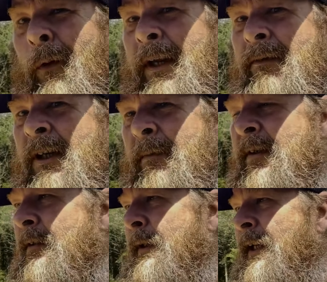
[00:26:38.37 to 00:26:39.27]
it even comes
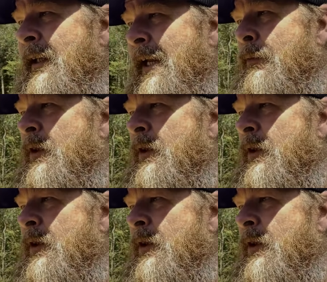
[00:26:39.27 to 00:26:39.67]
into my neighbor's